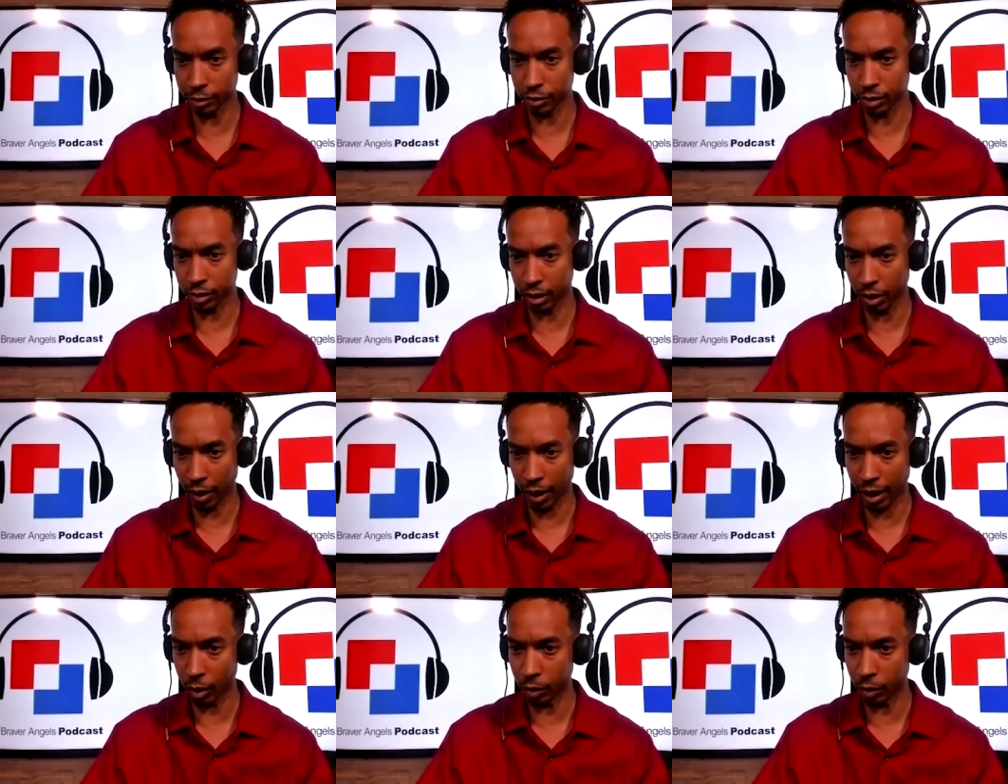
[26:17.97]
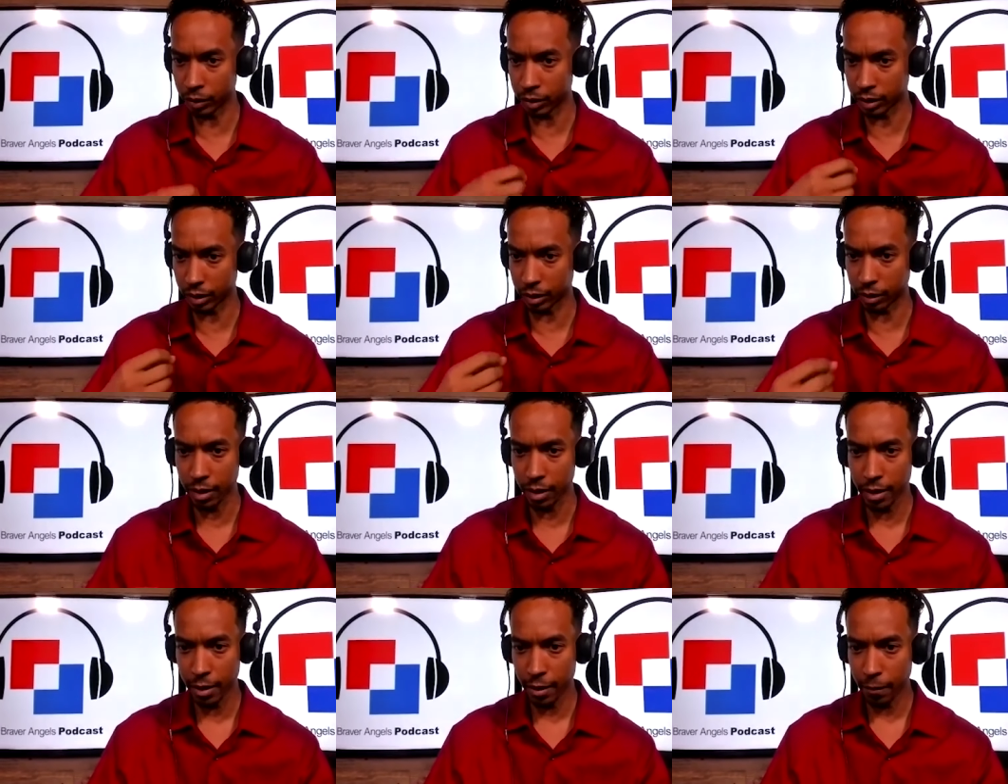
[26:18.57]
You know, how is it
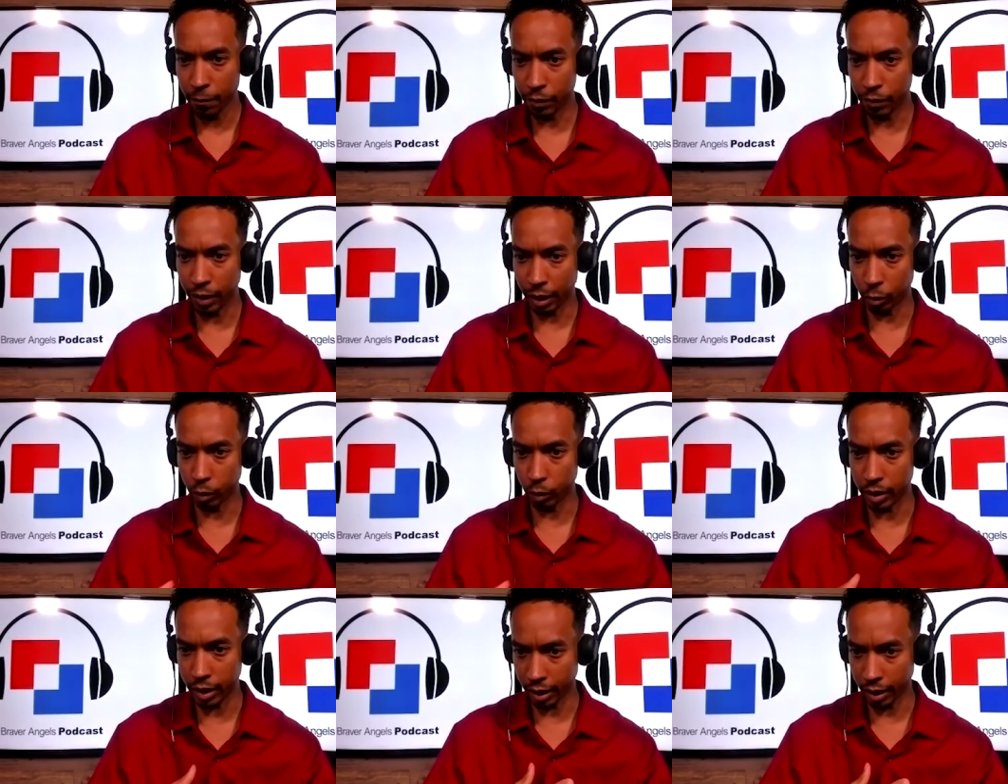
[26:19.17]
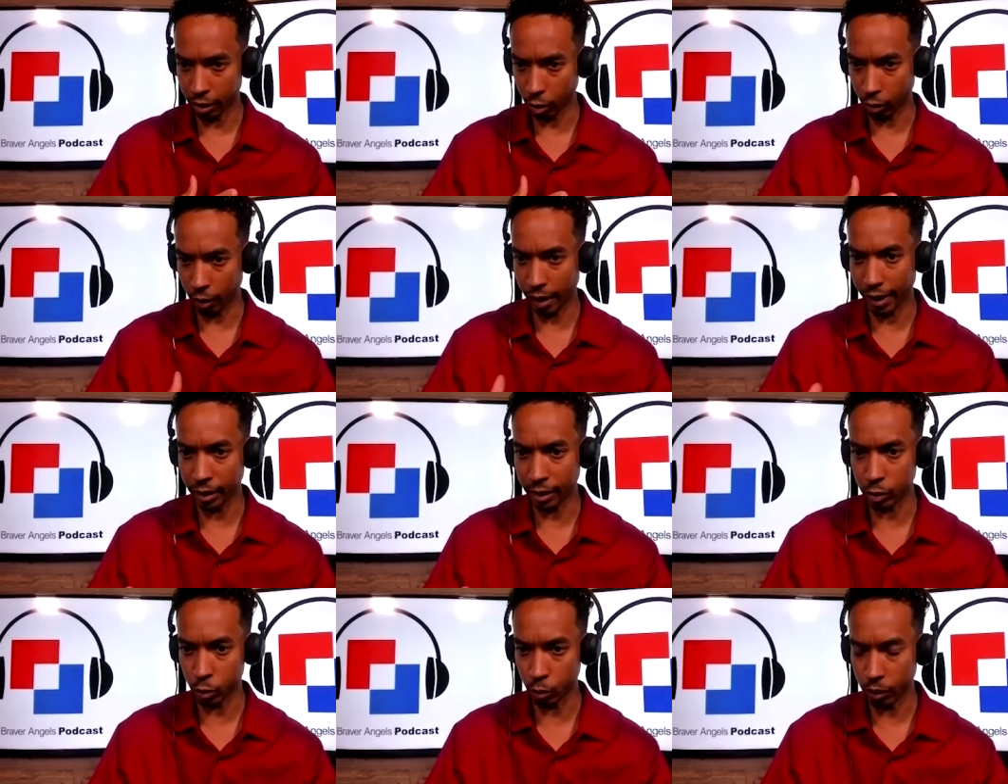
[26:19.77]
that we
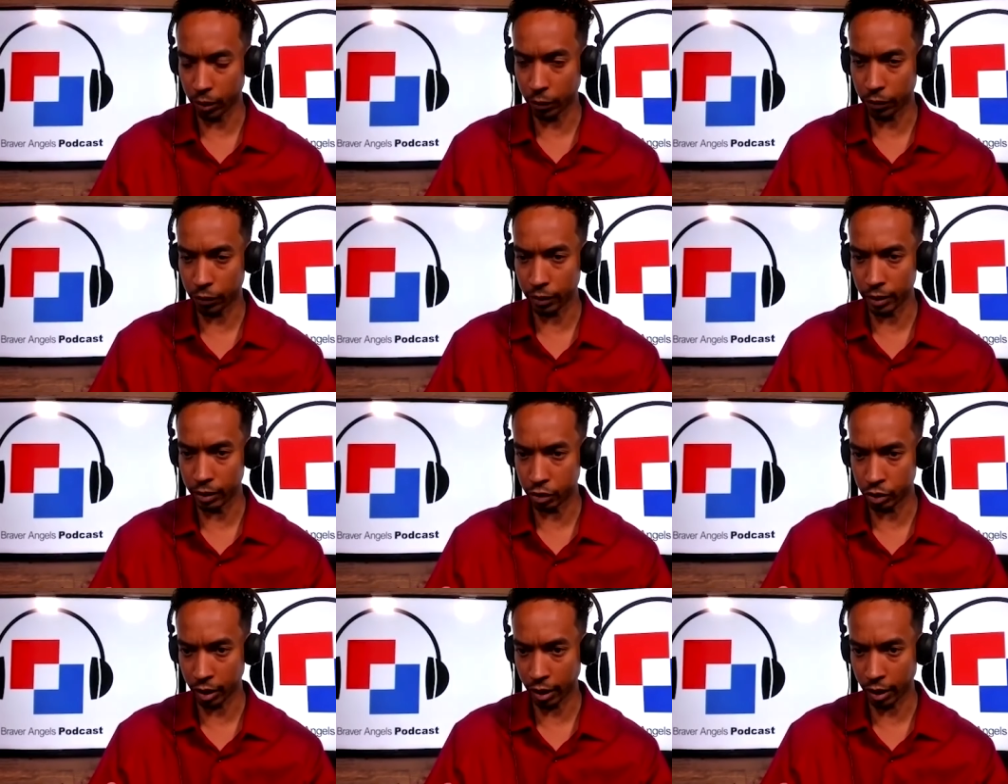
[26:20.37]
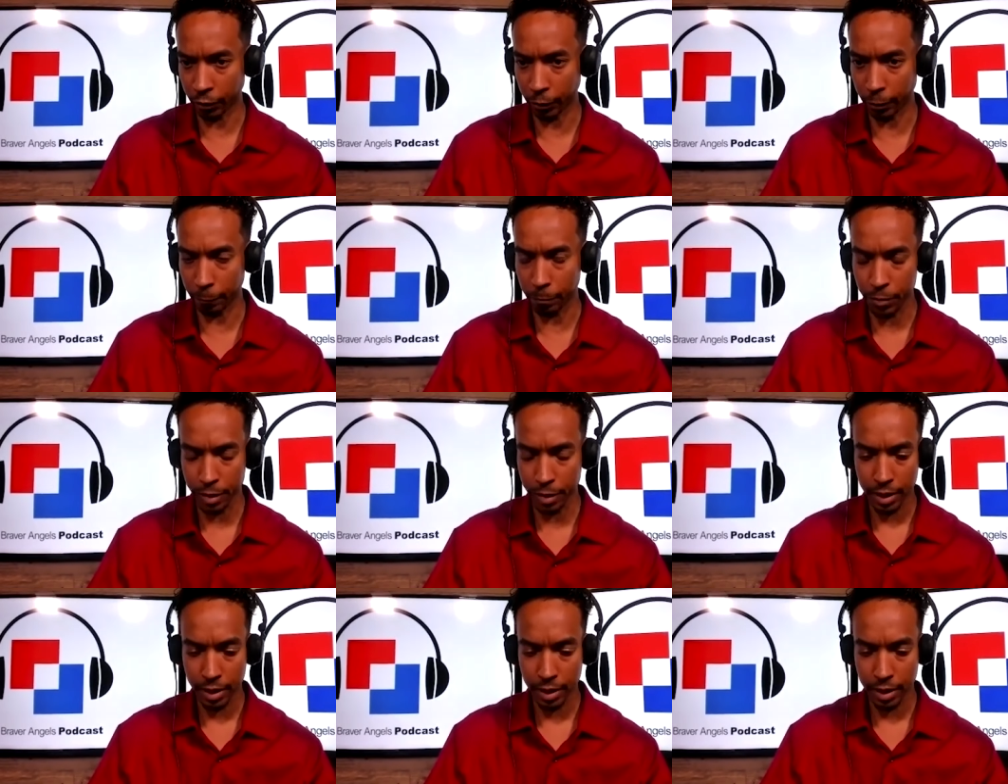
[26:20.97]
interact with each other